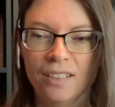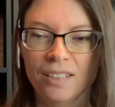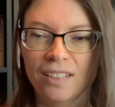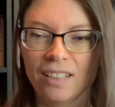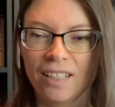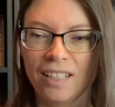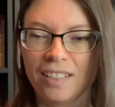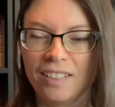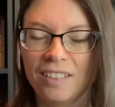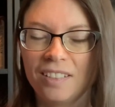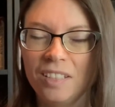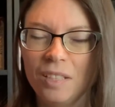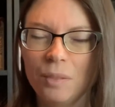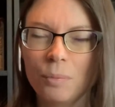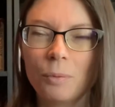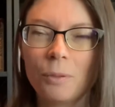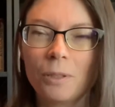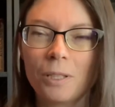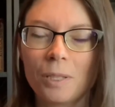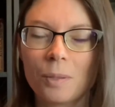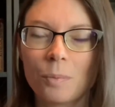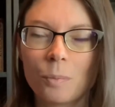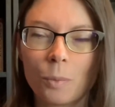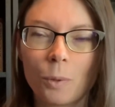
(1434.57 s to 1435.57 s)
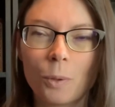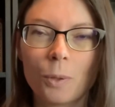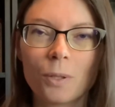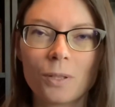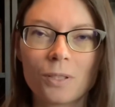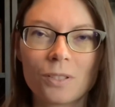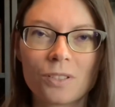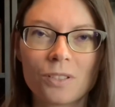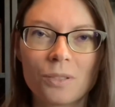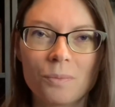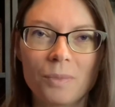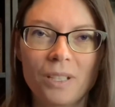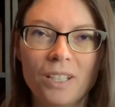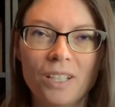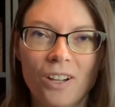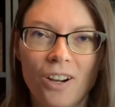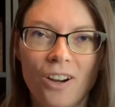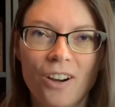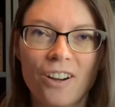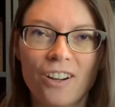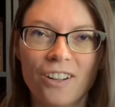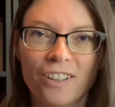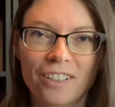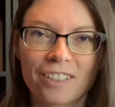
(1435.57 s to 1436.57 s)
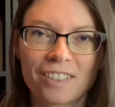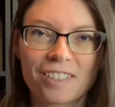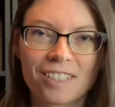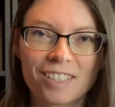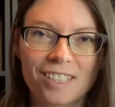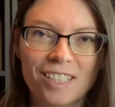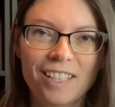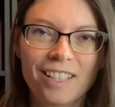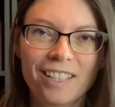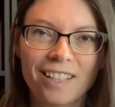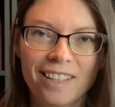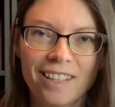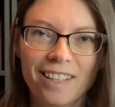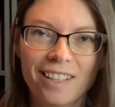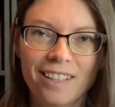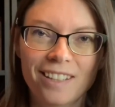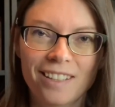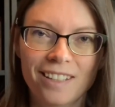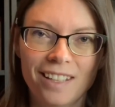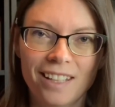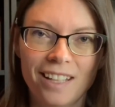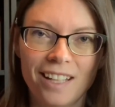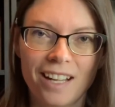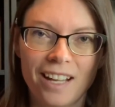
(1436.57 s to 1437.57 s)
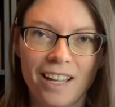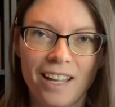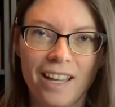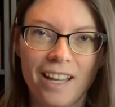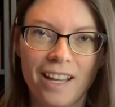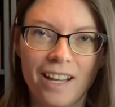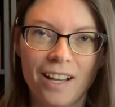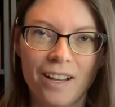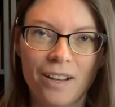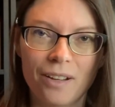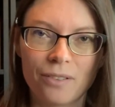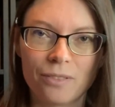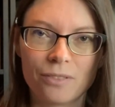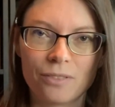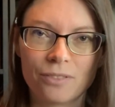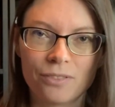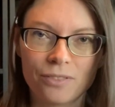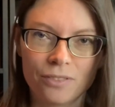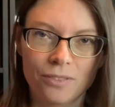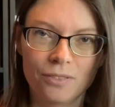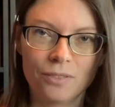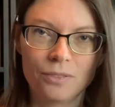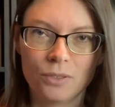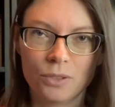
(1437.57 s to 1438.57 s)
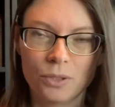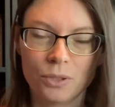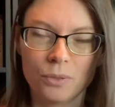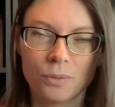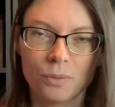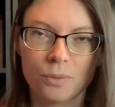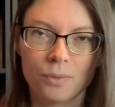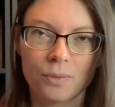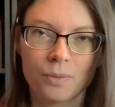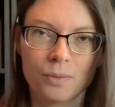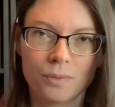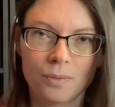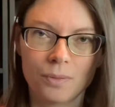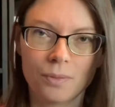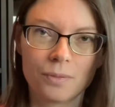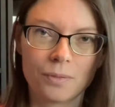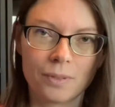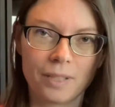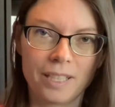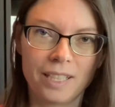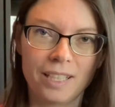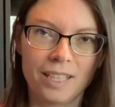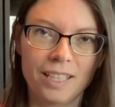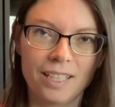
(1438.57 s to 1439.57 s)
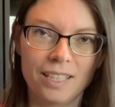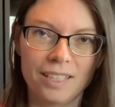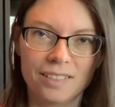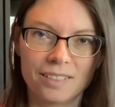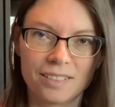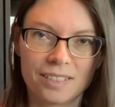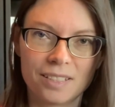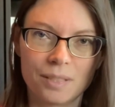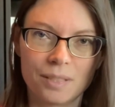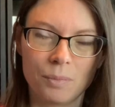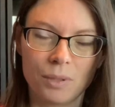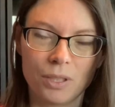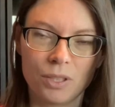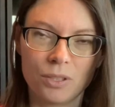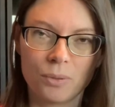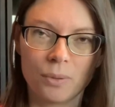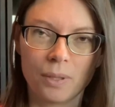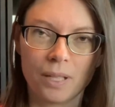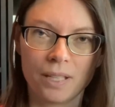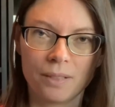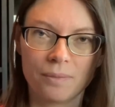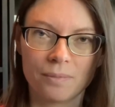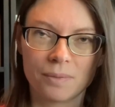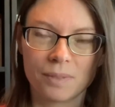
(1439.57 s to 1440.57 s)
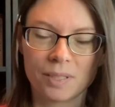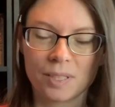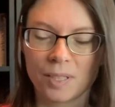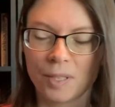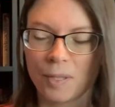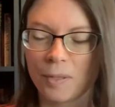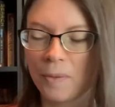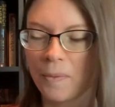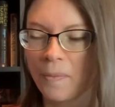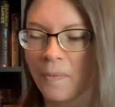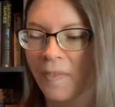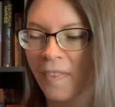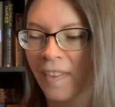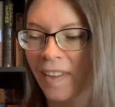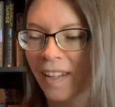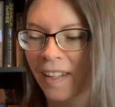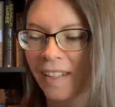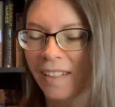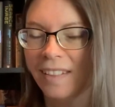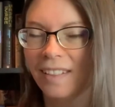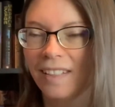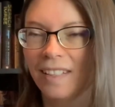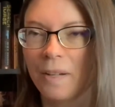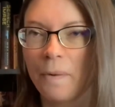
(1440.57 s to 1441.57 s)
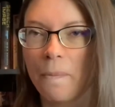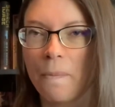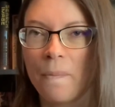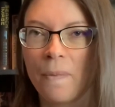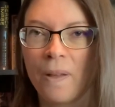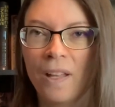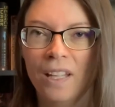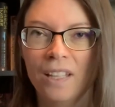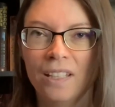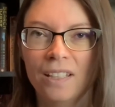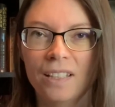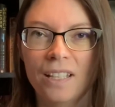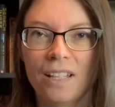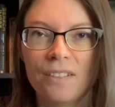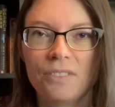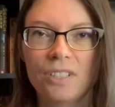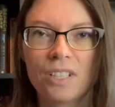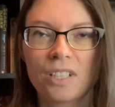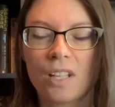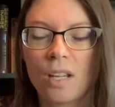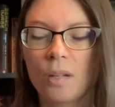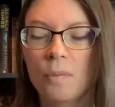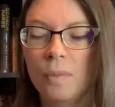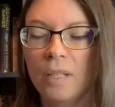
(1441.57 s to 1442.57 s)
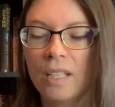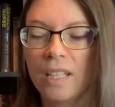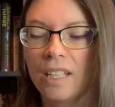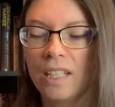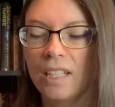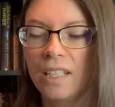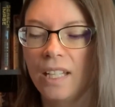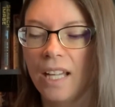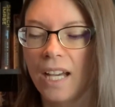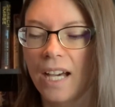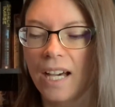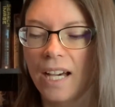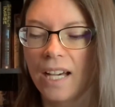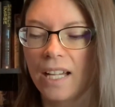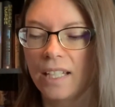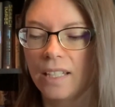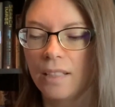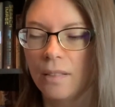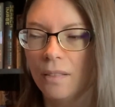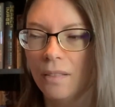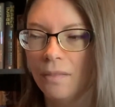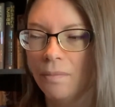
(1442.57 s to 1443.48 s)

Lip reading: like deeply important to me arcs that I have to read these between. So, yep. Loved it. Coming in at